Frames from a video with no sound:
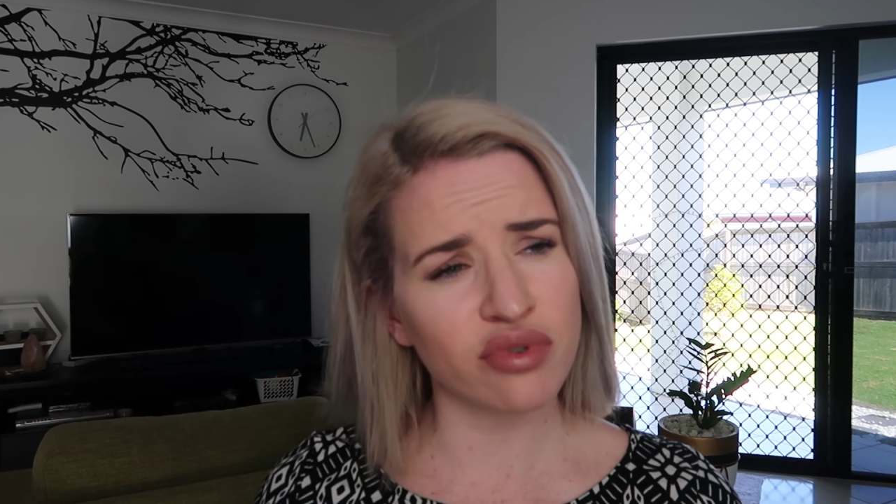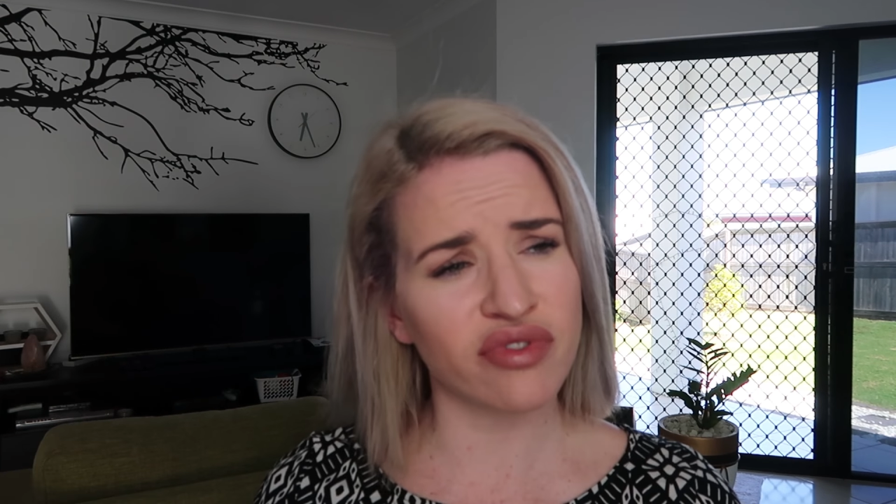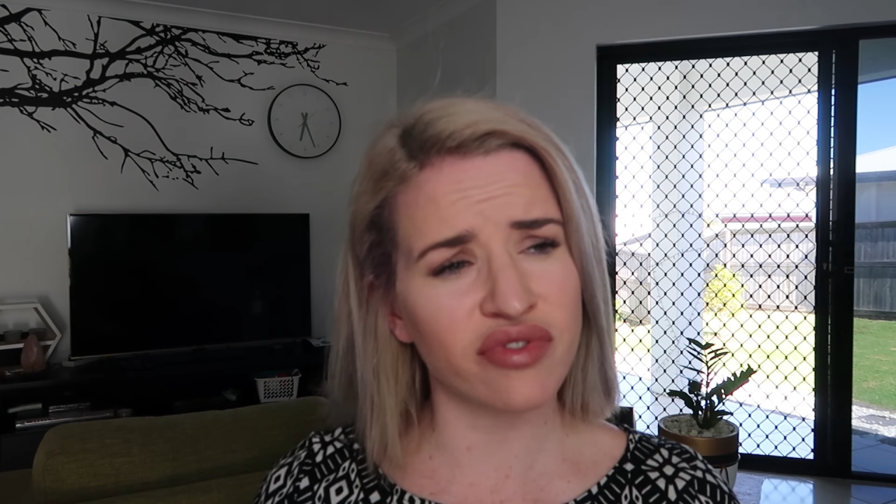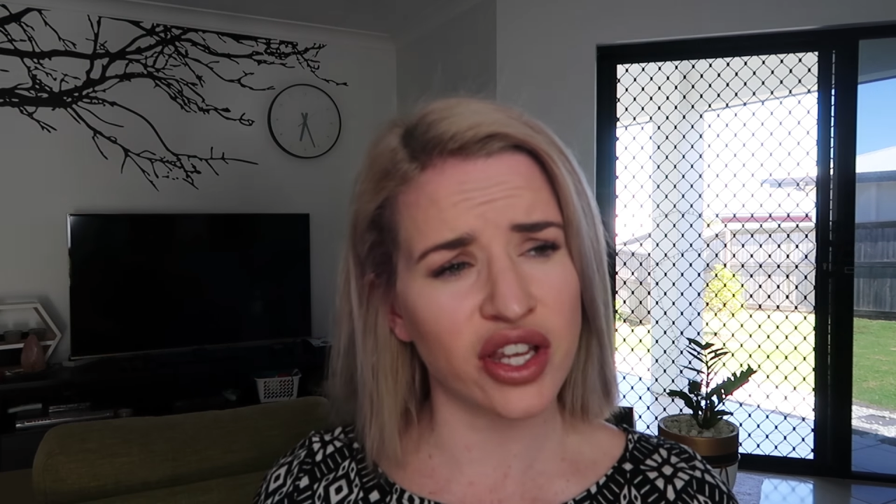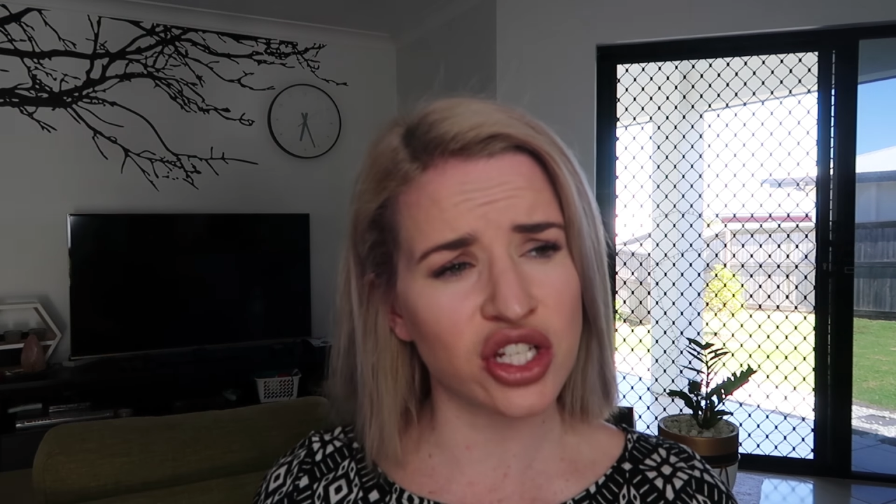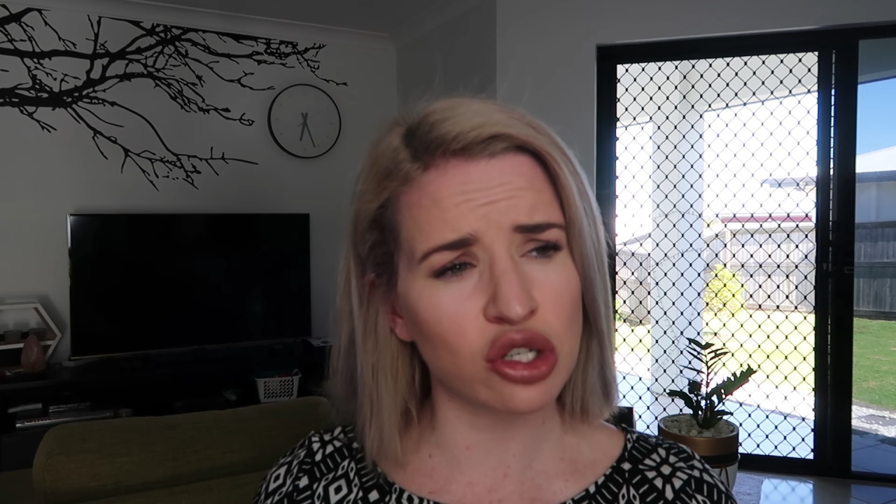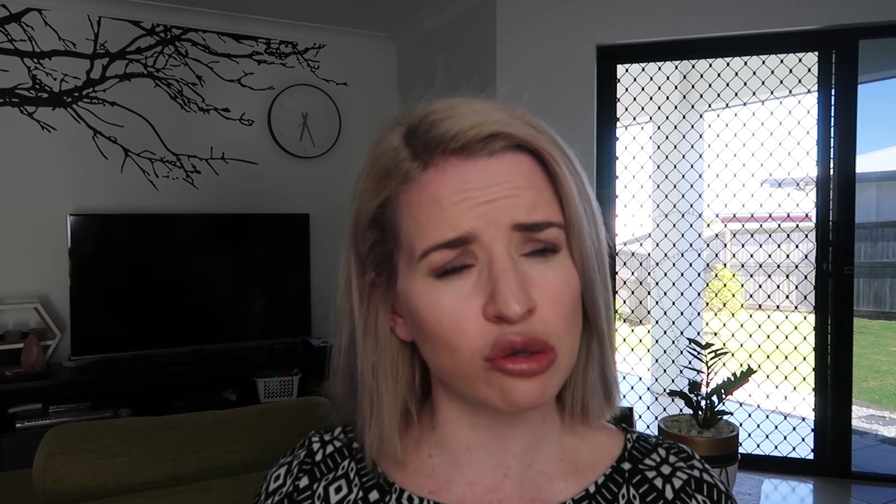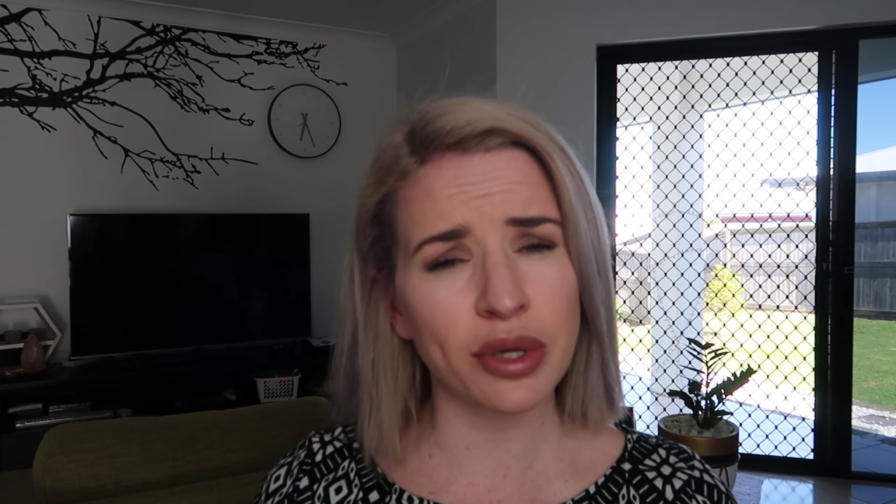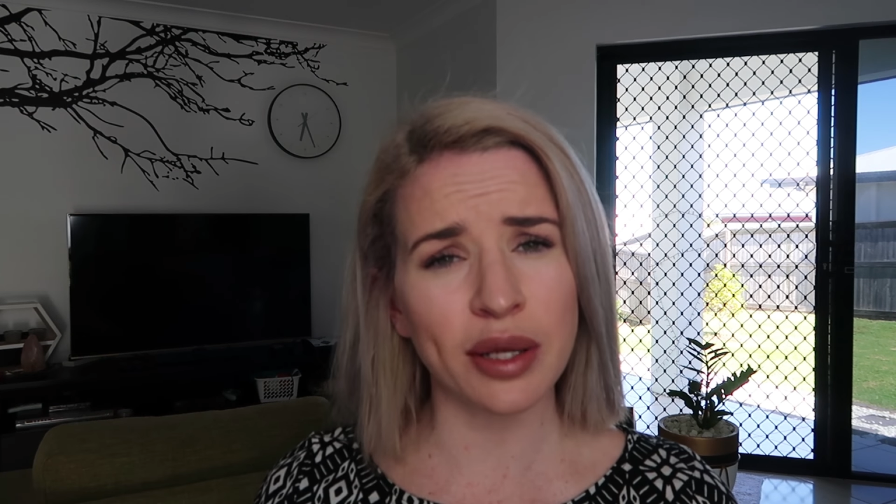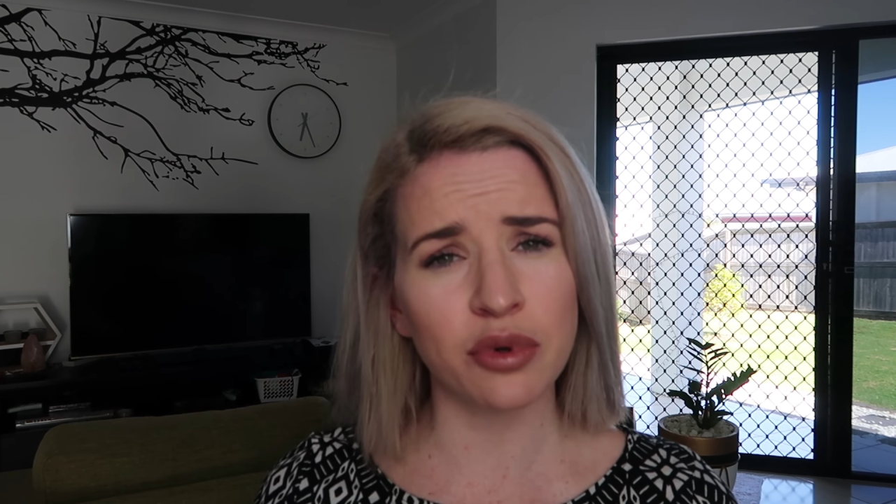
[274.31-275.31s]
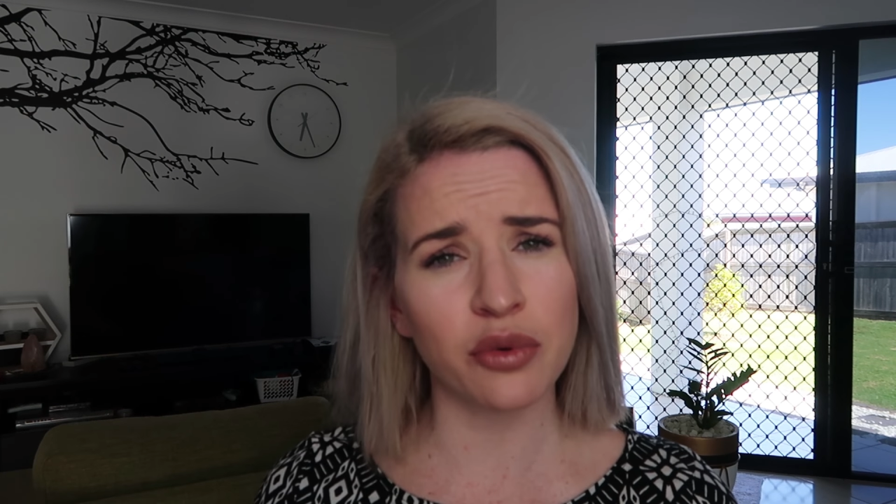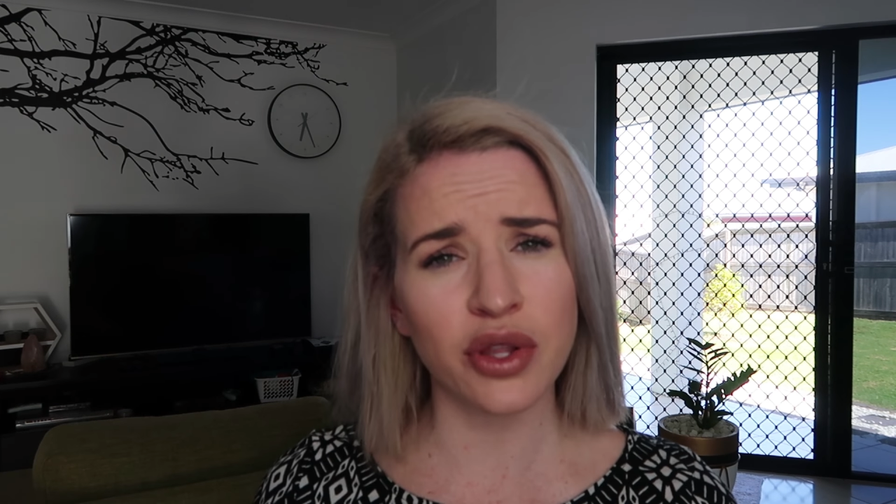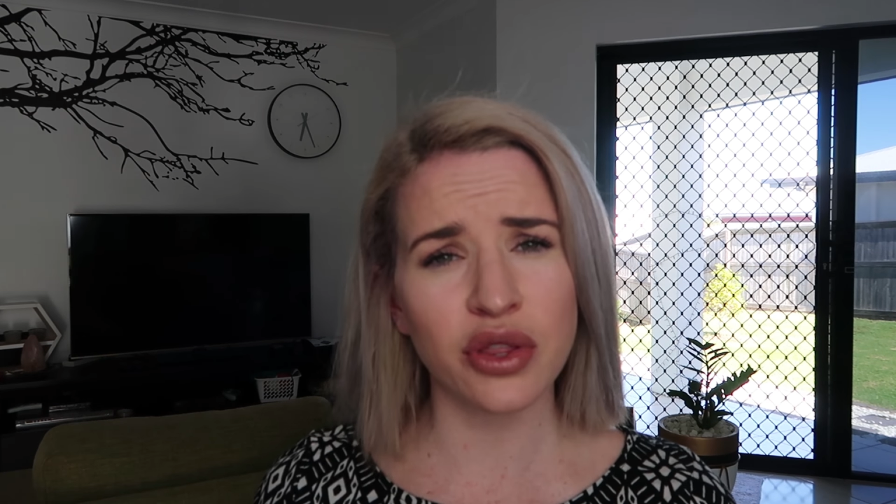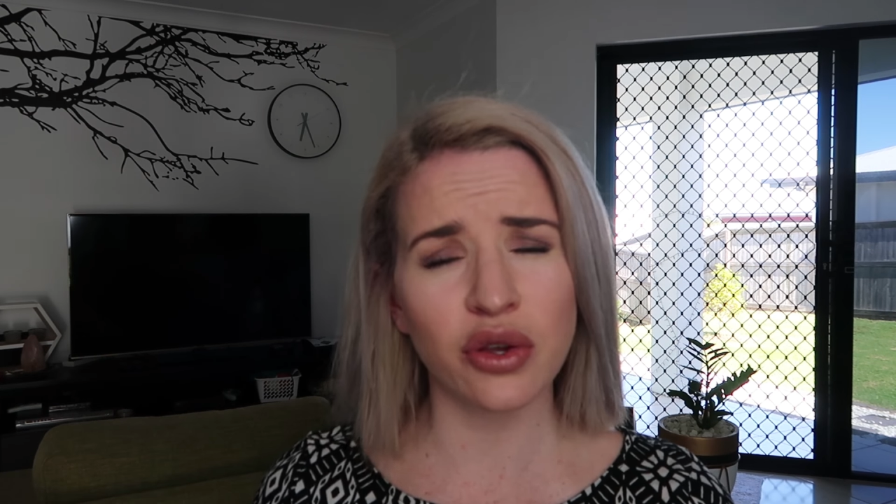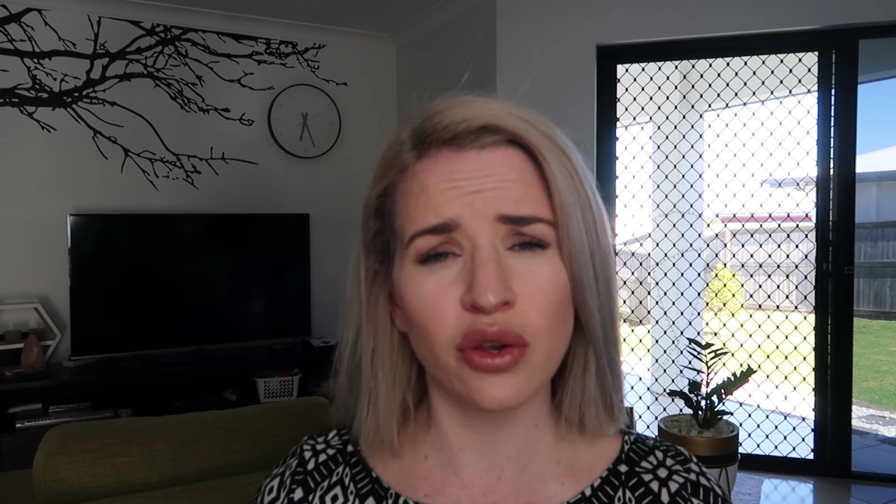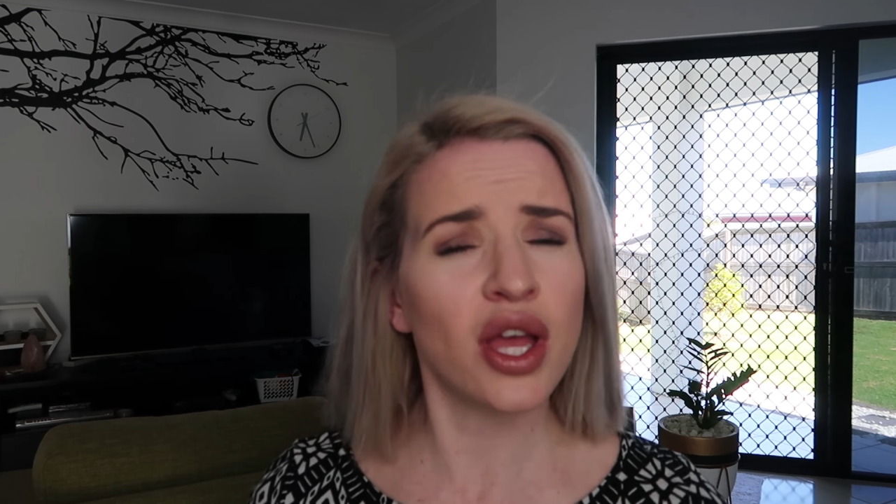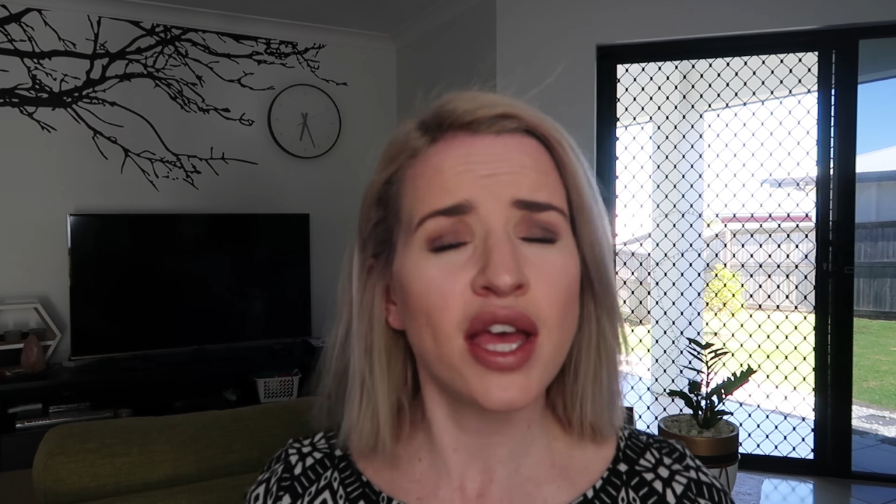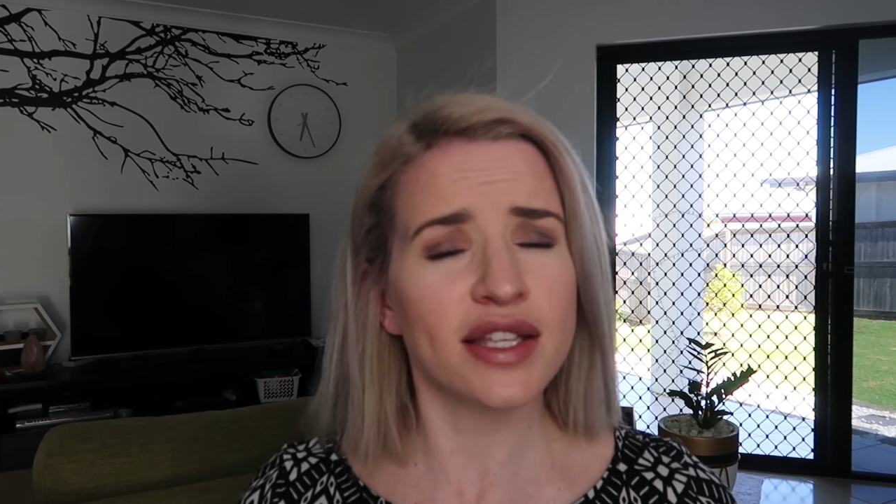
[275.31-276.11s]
professional people with you.